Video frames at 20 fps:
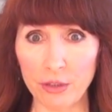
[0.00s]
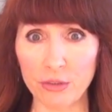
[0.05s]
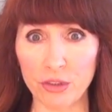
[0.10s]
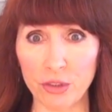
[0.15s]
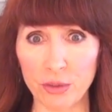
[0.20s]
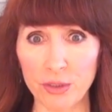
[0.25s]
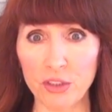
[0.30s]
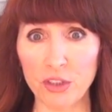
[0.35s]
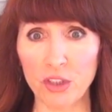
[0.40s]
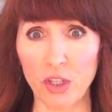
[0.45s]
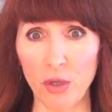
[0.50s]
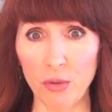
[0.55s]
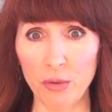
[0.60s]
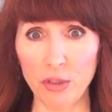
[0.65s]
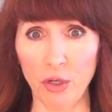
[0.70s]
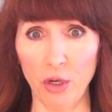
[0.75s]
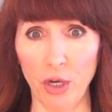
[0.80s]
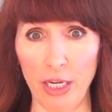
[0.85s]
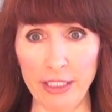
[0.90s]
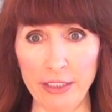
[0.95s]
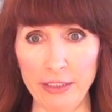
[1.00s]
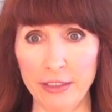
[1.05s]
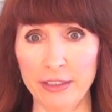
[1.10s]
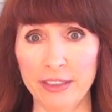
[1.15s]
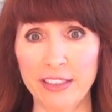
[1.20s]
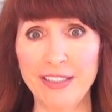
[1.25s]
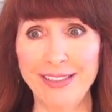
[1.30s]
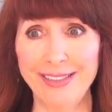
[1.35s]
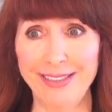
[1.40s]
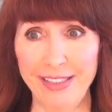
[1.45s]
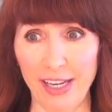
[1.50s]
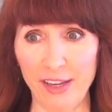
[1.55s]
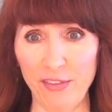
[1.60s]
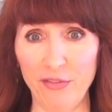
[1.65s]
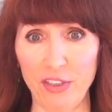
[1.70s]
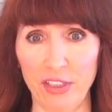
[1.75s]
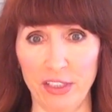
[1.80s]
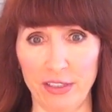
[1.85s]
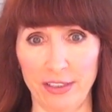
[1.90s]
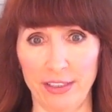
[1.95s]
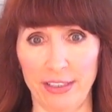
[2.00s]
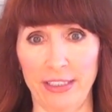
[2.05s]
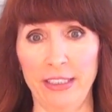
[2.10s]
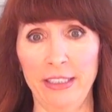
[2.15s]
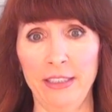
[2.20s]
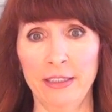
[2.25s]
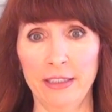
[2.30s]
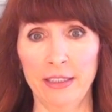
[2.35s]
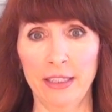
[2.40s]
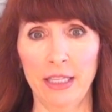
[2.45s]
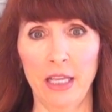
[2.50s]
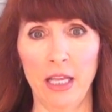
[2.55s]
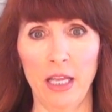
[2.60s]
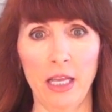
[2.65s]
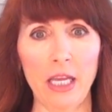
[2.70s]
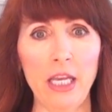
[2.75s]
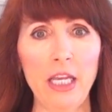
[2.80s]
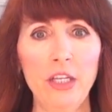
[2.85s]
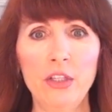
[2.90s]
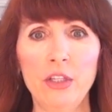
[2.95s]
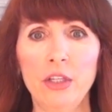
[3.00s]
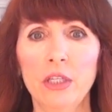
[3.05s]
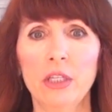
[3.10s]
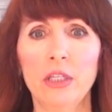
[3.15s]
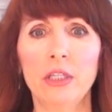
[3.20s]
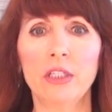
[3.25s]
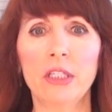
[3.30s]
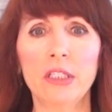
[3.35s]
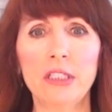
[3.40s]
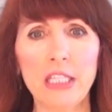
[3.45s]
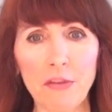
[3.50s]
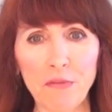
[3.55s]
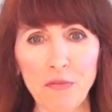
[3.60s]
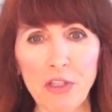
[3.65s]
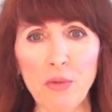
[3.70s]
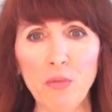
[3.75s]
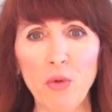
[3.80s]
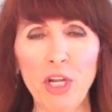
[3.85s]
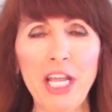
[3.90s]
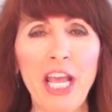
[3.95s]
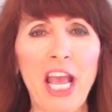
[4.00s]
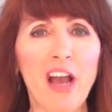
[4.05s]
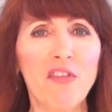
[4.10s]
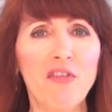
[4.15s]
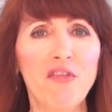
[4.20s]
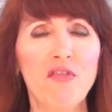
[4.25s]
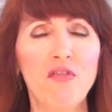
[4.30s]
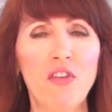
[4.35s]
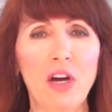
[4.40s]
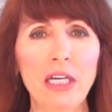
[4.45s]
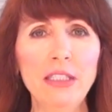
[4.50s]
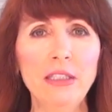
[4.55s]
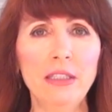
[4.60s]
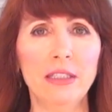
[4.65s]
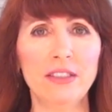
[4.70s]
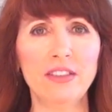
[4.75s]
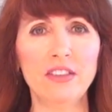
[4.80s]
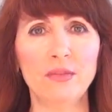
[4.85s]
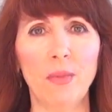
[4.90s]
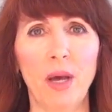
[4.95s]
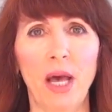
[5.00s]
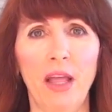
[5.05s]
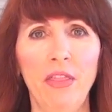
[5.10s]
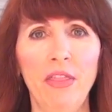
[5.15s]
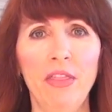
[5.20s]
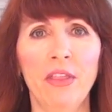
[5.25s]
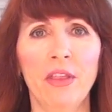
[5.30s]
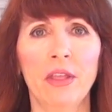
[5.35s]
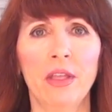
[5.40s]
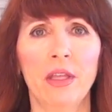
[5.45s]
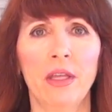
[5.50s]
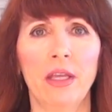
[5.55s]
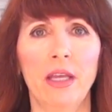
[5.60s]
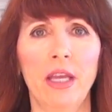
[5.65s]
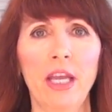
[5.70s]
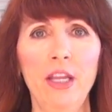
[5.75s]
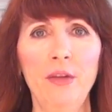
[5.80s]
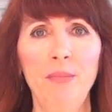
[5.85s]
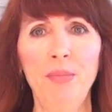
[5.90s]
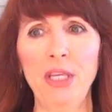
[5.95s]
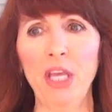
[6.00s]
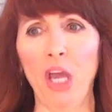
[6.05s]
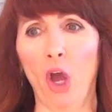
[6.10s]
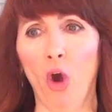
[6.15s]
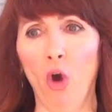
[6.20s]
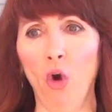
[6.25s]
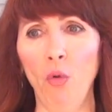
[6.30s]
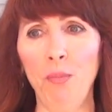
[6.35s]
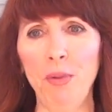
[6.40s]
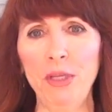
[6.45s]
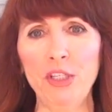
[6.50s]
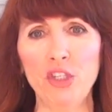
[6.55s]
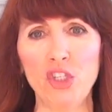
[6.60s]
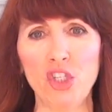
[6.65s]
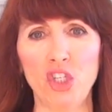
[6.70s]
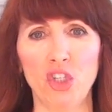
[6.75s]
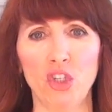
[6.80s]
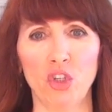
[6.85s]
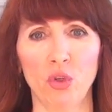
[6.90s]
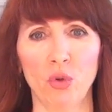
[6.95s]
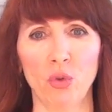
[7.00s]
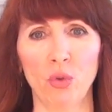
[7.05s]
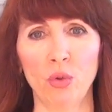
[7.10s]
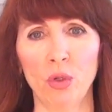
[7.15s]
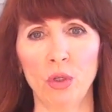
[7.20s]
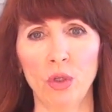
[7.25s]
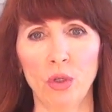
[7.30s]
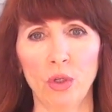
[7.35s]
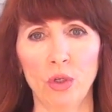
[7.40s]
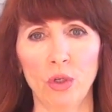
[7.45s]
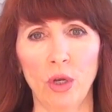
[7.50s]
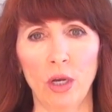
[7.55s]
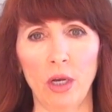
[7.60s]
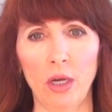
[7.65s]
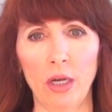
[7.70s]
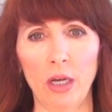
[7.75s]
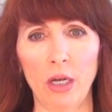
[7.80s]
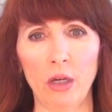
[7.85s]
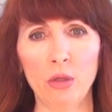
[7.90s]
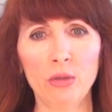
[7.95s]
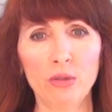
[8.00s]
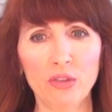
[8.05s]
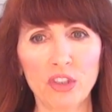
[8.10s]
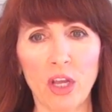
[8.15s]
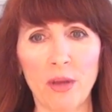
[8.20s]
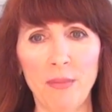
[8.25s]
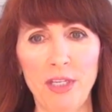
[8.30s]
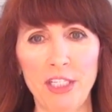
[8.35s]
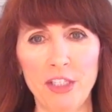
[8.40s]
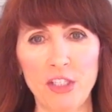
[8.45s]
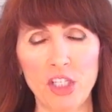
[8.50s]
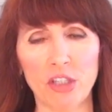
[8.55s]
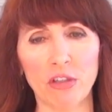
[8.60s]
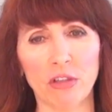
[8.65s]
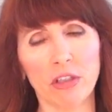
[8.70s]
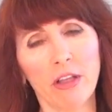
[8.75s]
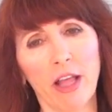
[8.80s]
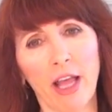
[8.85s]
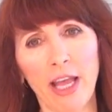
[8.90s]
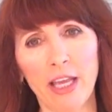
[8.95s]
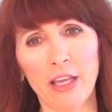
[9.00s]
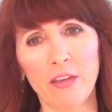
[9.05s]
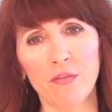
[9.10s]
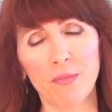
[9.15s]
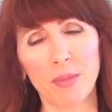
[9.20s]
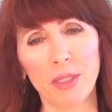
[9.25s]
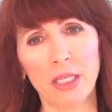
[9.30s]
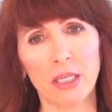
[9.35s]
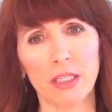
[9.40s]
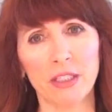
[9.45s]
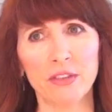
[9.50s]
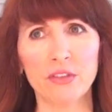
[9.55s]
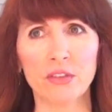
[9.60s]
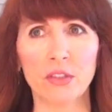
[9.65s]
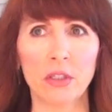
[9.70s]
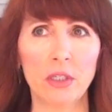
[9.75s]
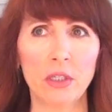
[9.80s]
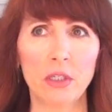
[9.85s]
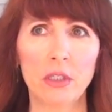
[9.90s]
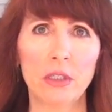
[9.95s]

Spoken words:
So it's going on, definitely. And you definitely want to have fun this month and be open to who's coming into your life, because